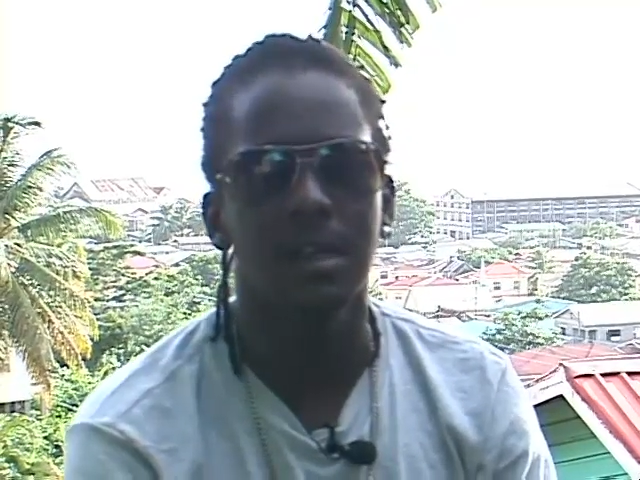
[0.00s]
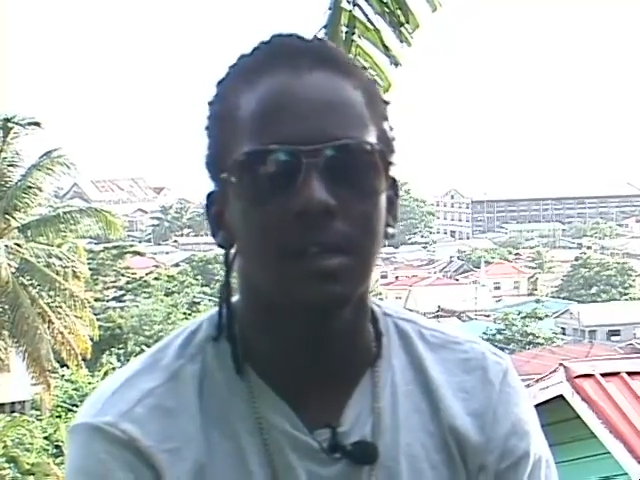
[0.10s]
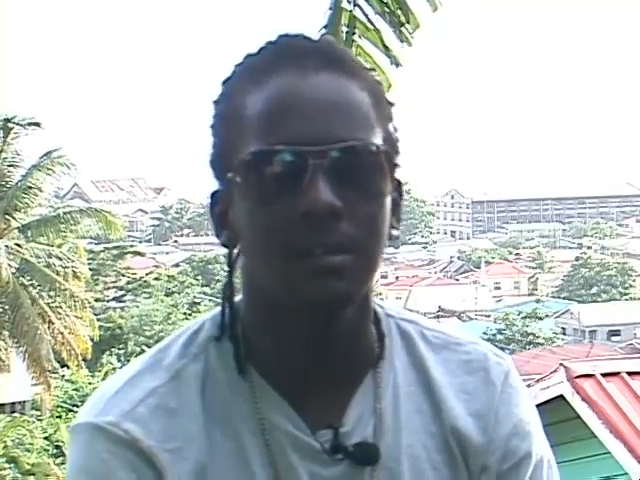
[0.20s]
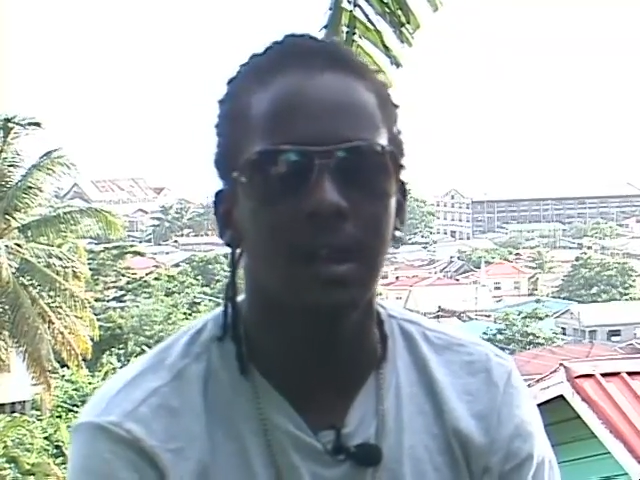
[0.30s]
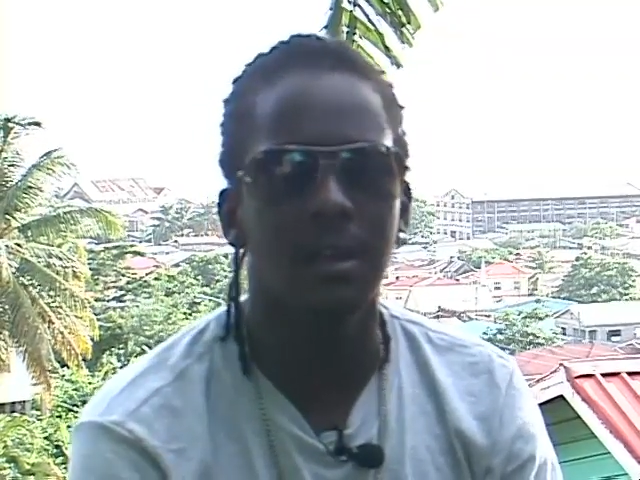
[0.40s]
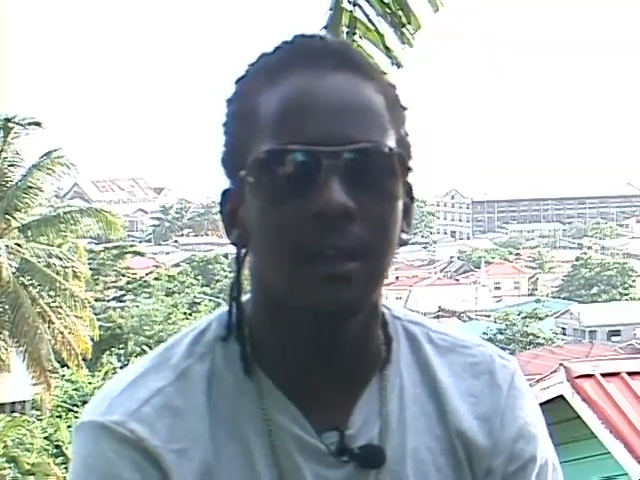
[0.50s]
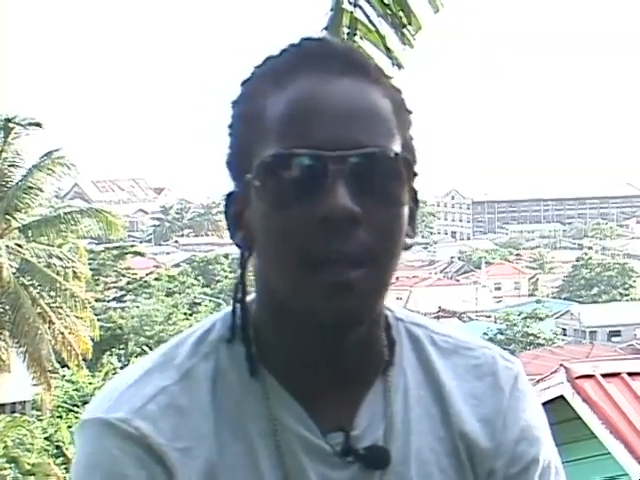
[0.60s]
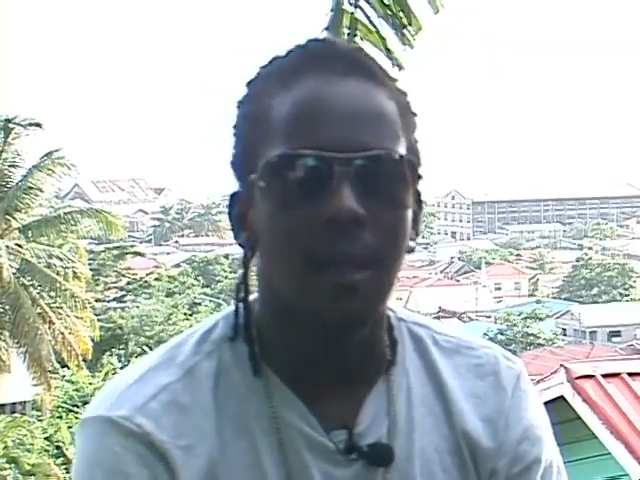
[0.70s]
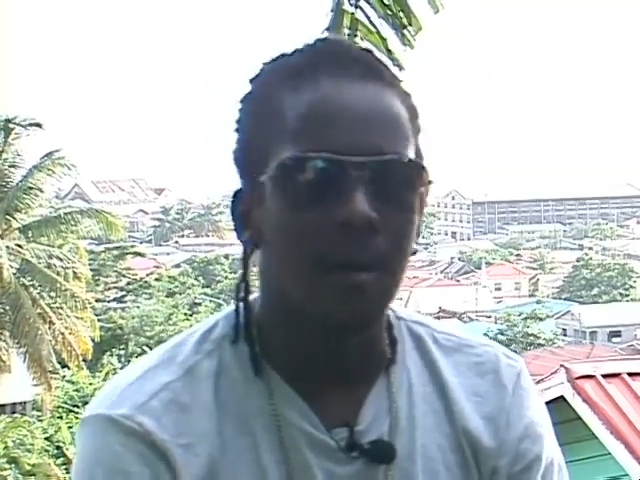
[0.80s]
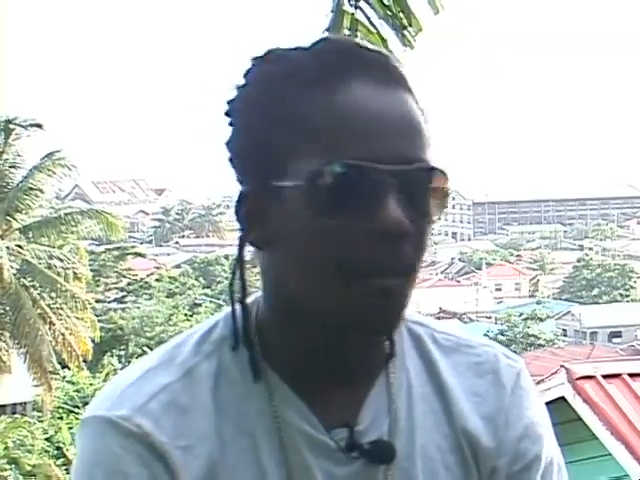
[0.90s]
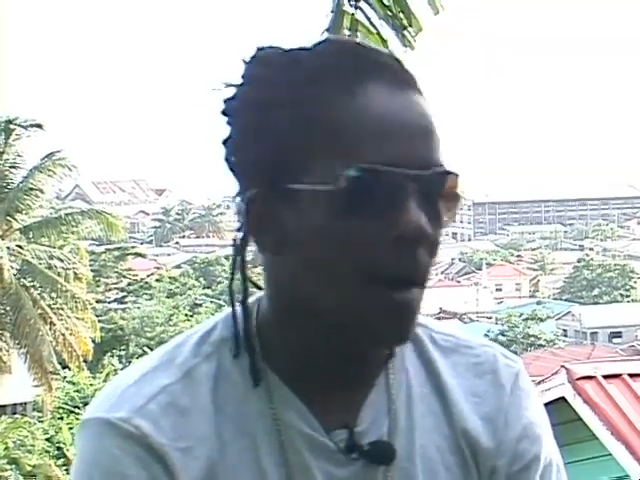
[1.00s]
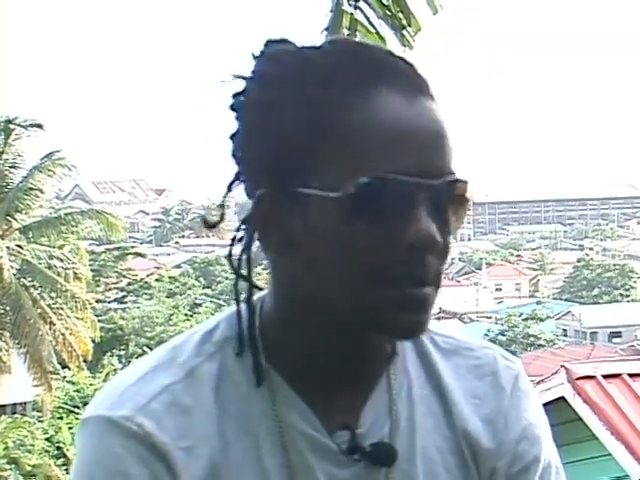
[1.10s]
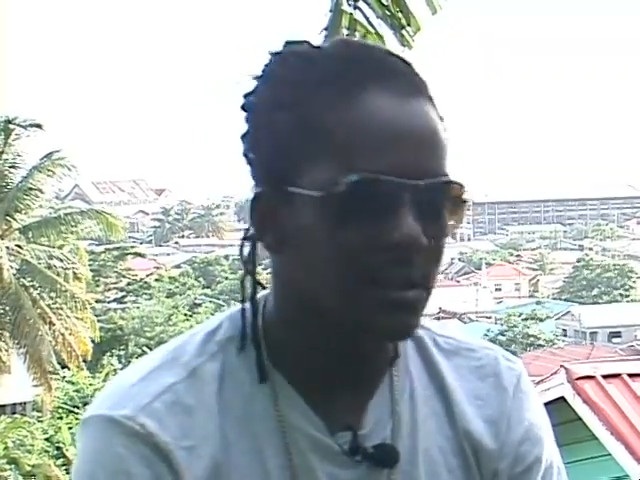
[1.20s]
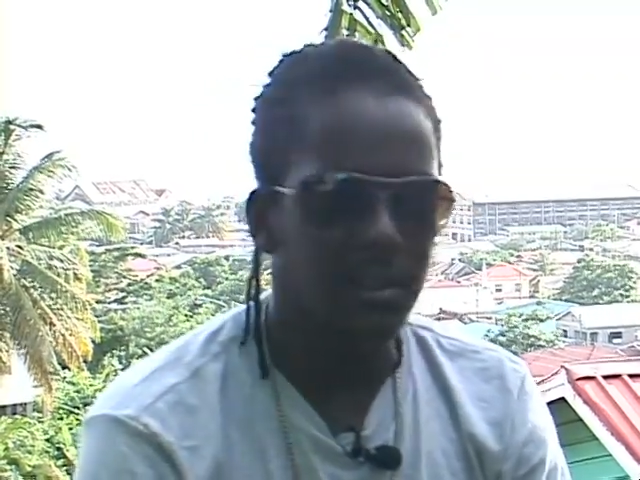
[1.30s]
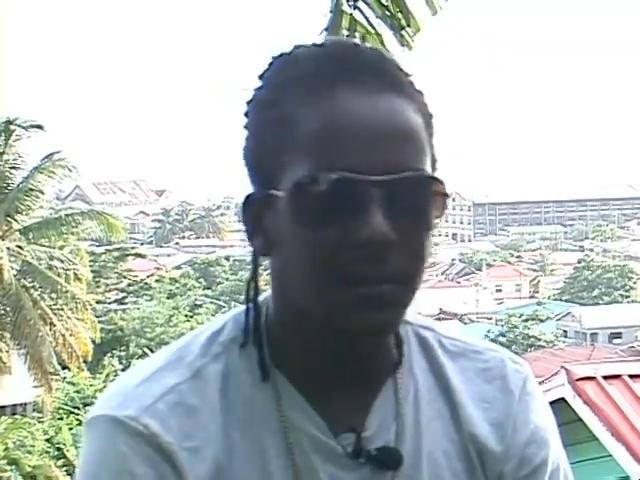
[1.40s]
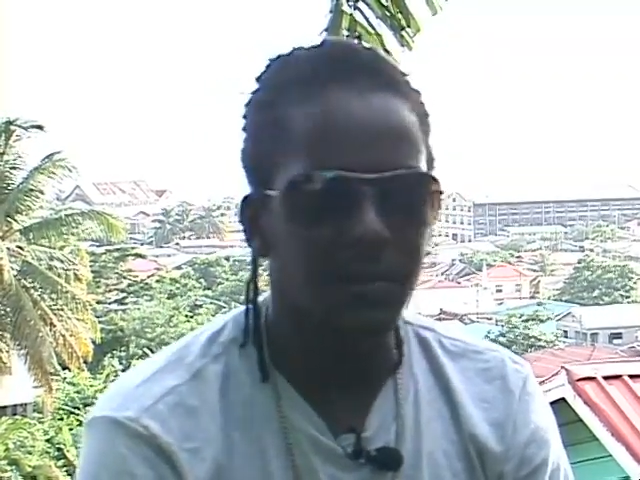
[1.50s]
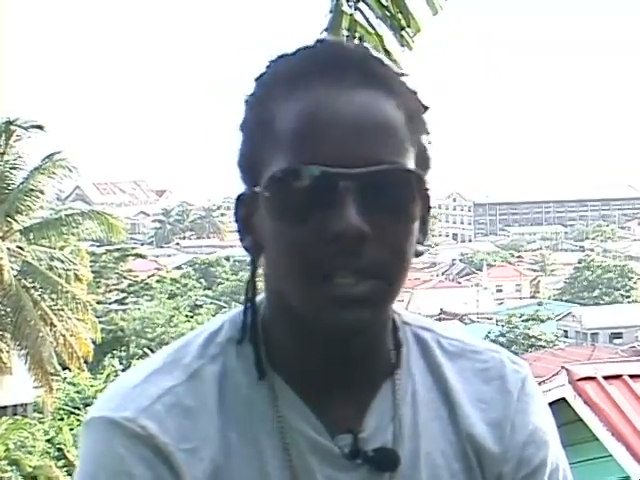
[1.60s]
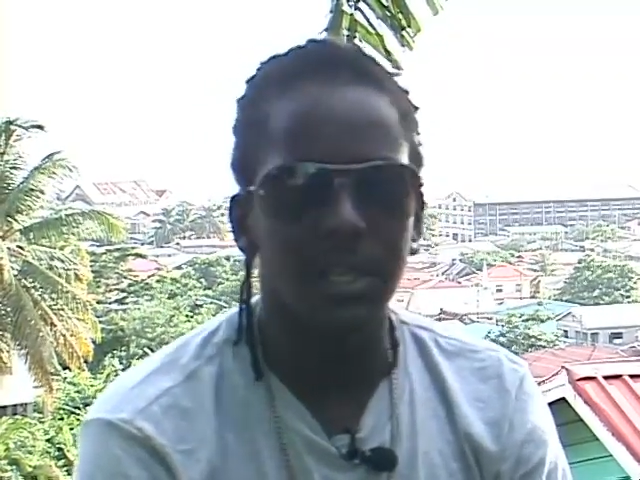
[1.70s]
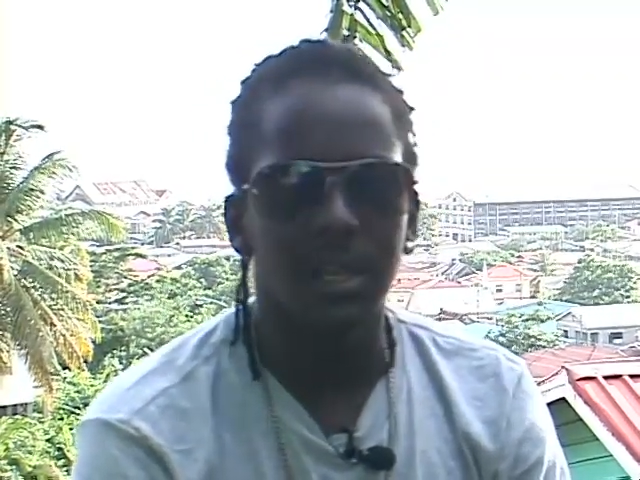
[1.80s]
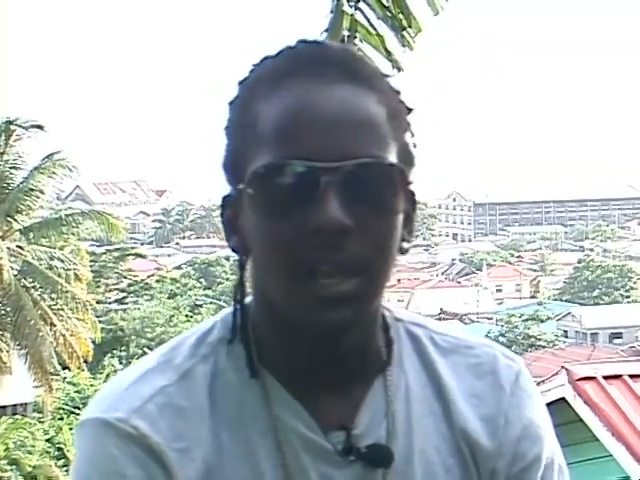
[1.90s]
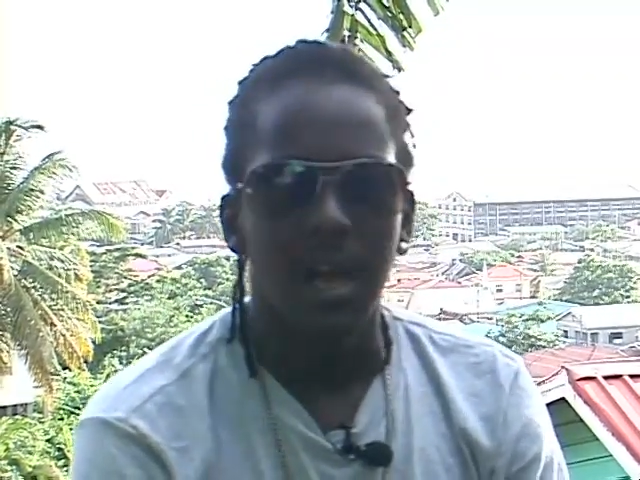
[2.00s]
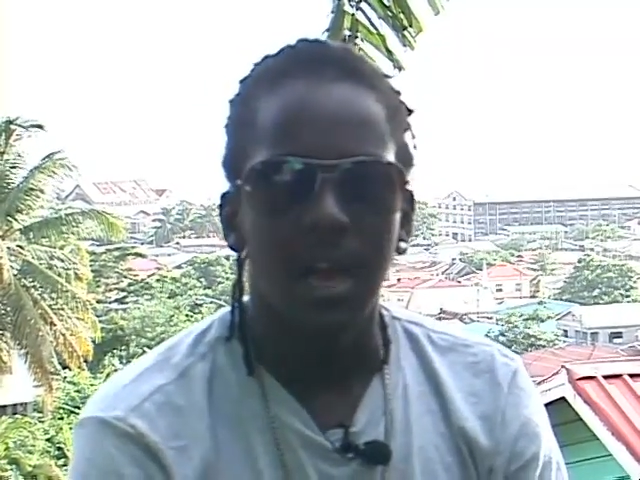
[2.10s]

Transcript: You understand? Positivity.